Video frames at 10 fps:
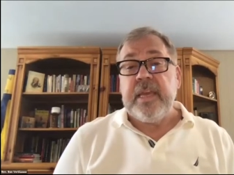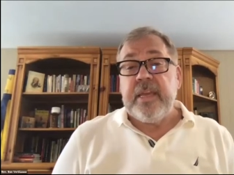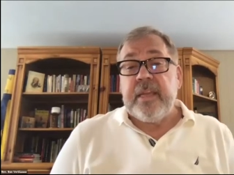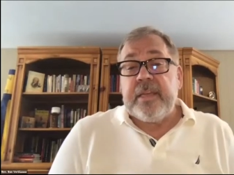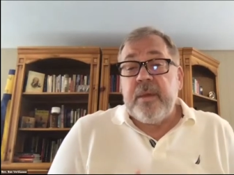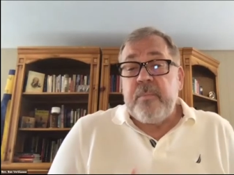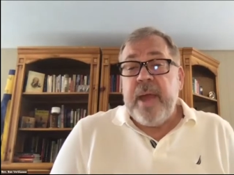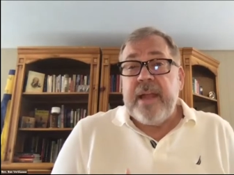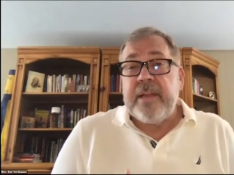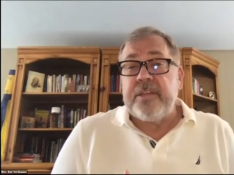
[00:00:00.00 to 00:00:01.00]

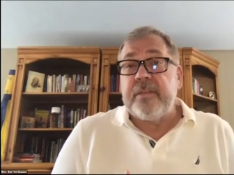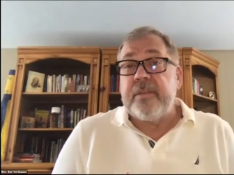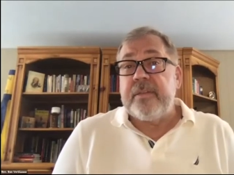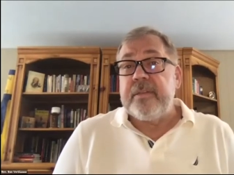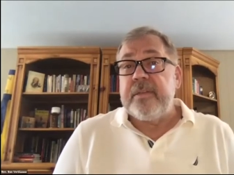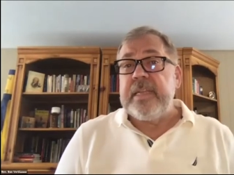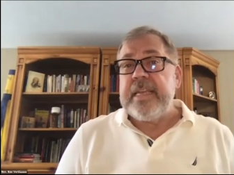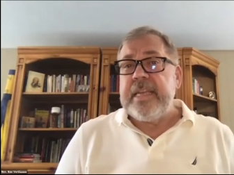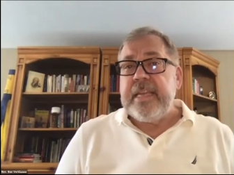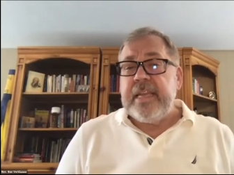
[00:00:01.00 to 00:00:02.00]
Compassion
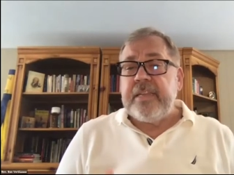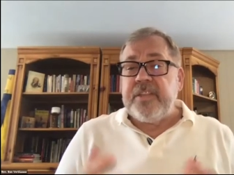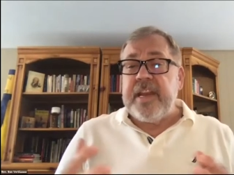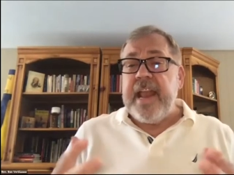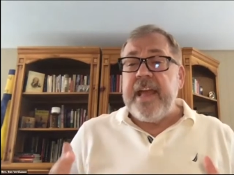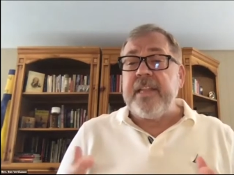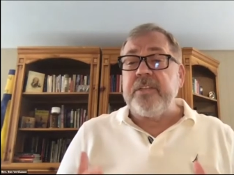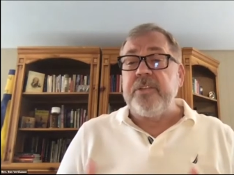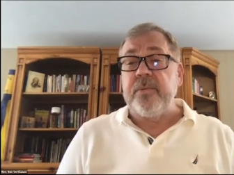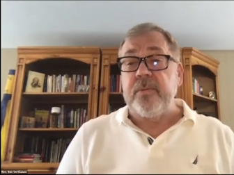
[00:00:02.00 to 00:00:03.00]
is an
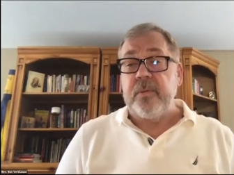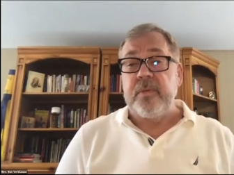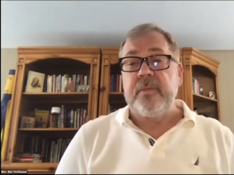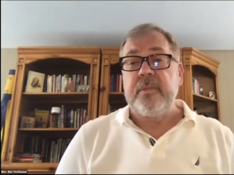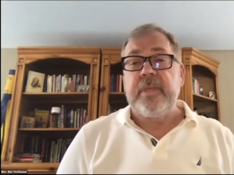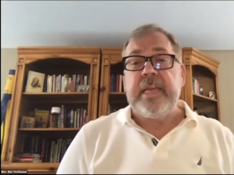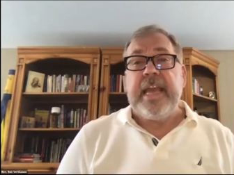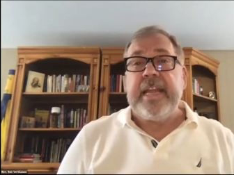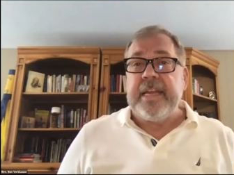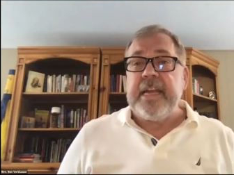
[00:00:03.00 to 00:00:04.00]
attitude
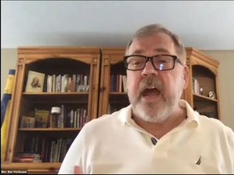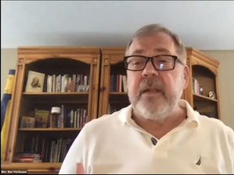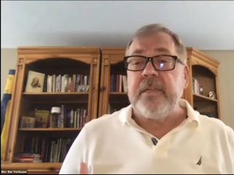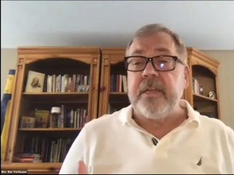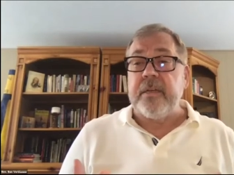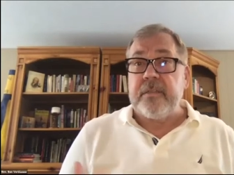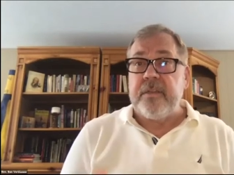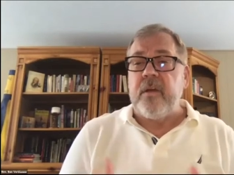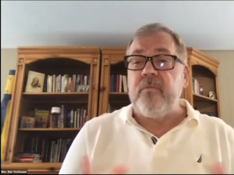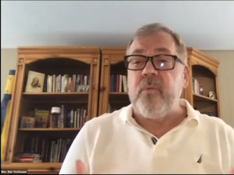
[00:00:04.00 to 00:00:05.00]
and a conduct
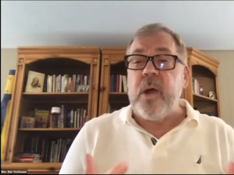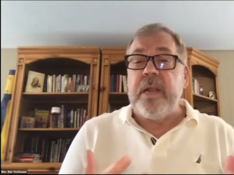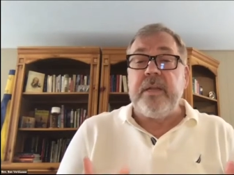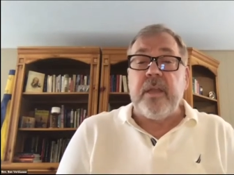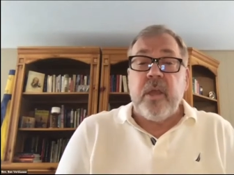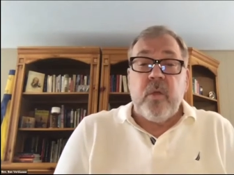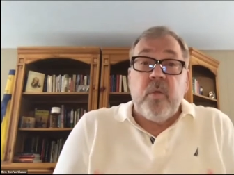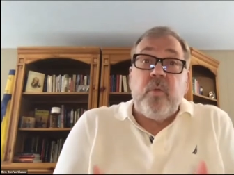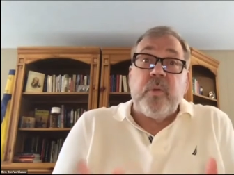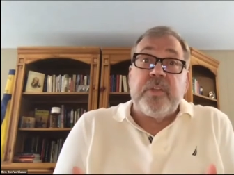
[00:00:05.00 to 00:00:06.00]
of one who
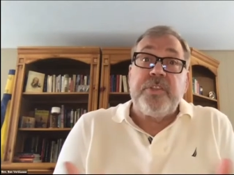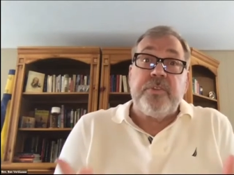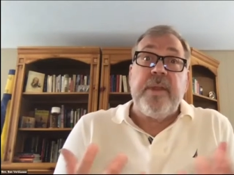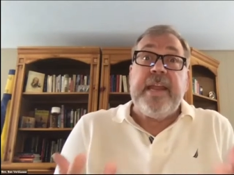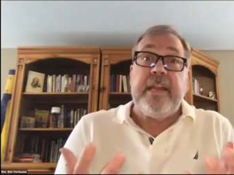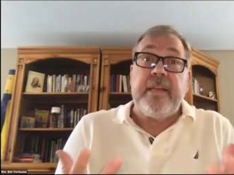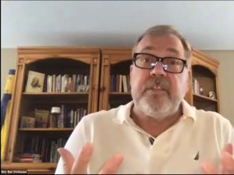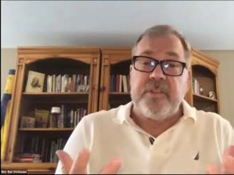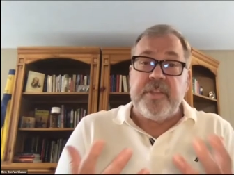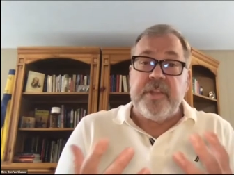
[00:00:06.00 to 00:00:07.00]

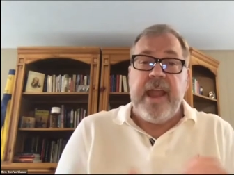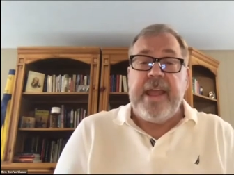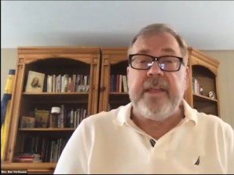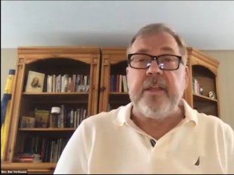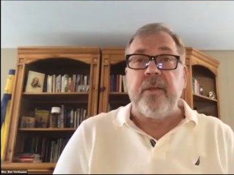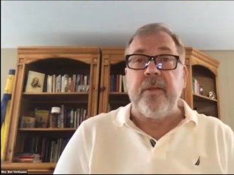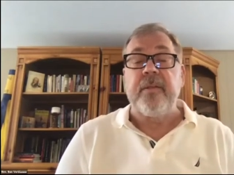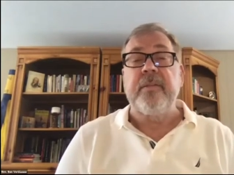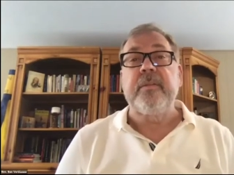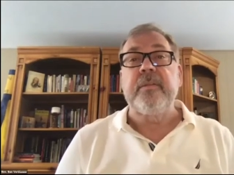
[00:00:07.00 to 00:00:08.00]
restrains their anger
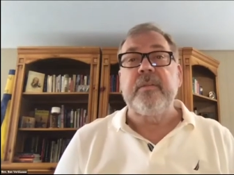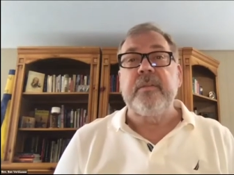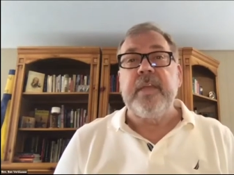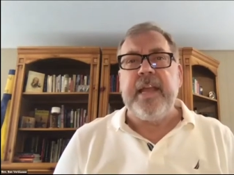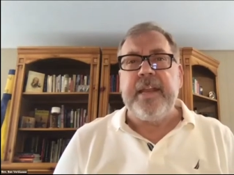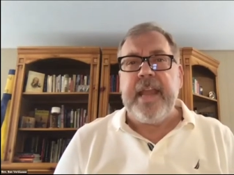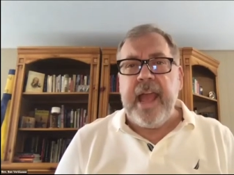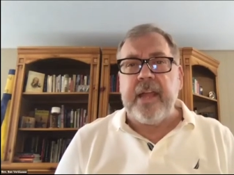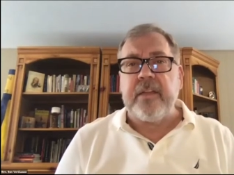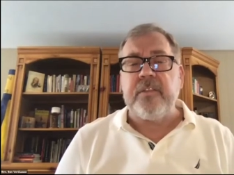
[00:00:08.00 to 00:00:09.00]
and
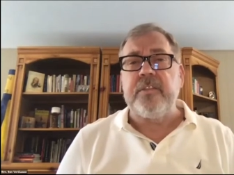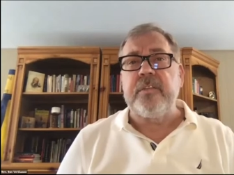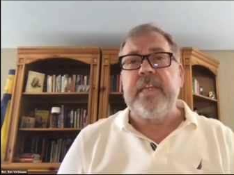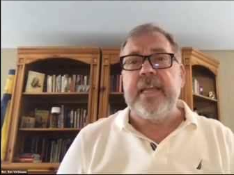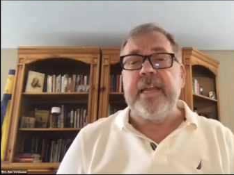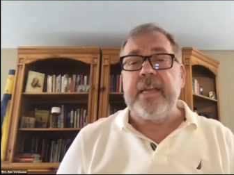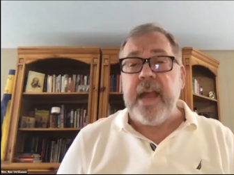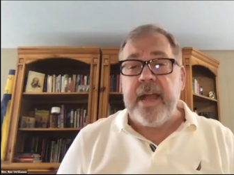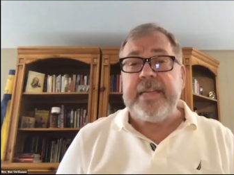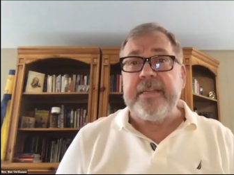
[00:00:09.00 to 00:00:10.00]
acts in a
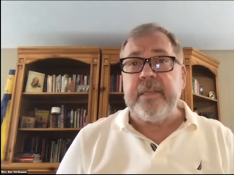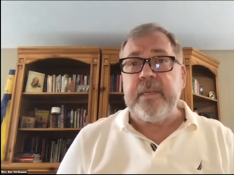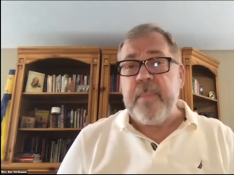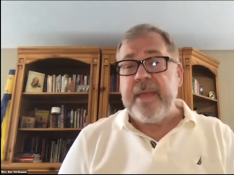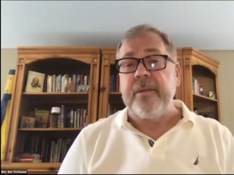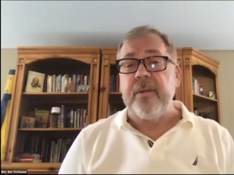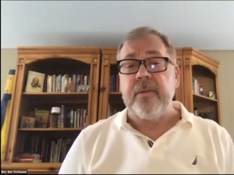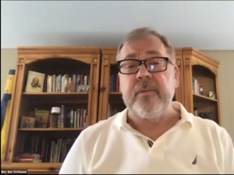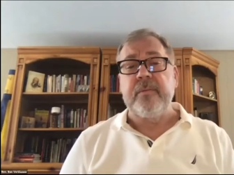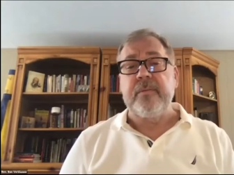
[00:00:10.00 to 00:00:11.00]
kindly manner.
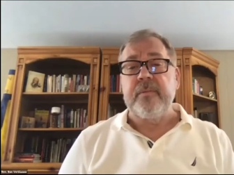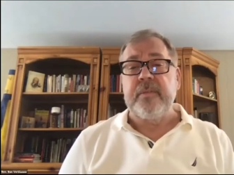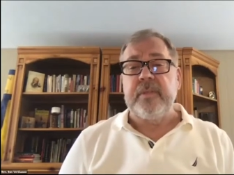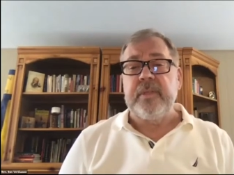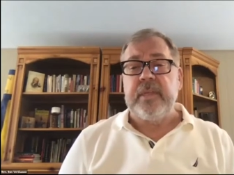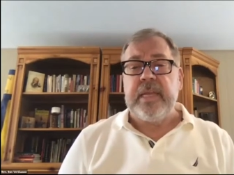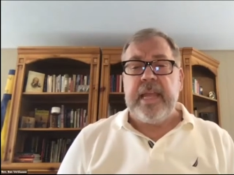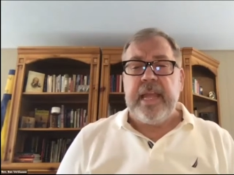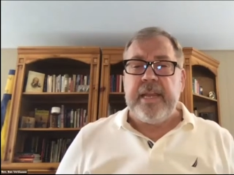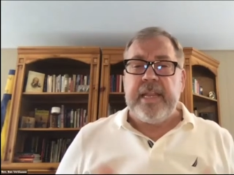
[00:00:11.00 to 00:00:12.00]

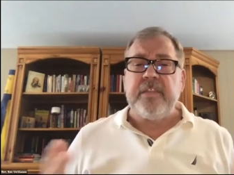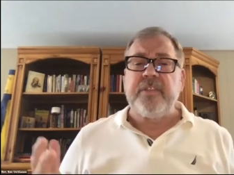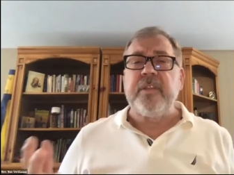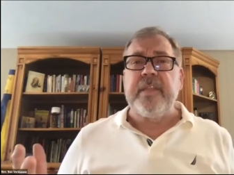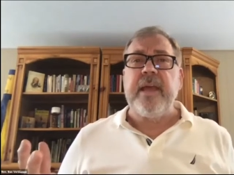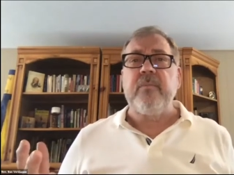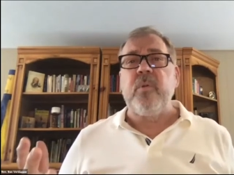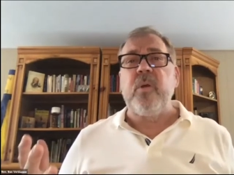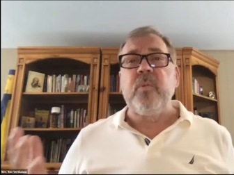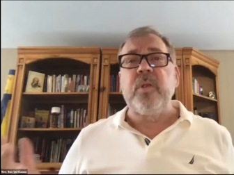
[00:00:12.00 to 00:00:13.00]
And isn't that
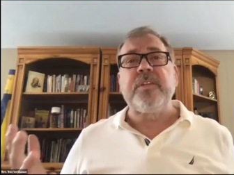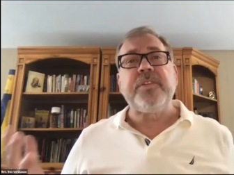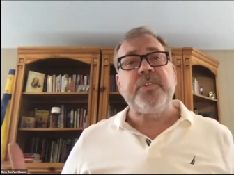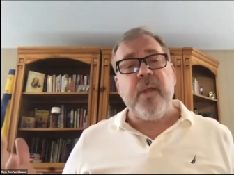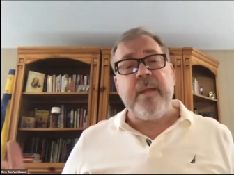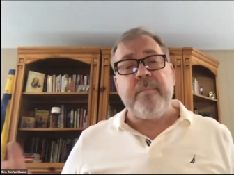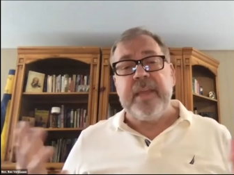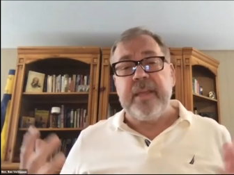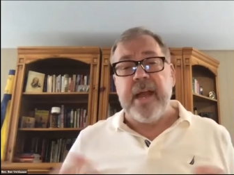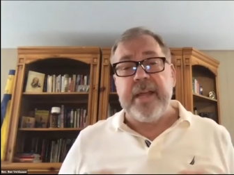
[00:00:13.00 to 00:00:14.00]
what we're describing
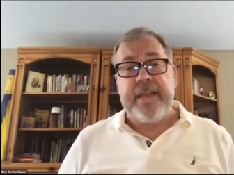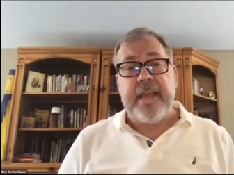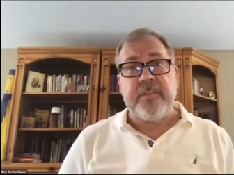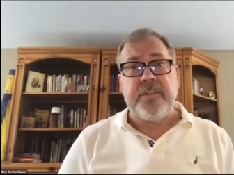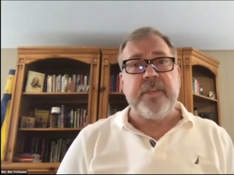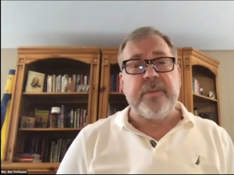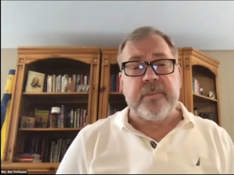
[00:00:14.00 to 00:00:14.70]
God as here?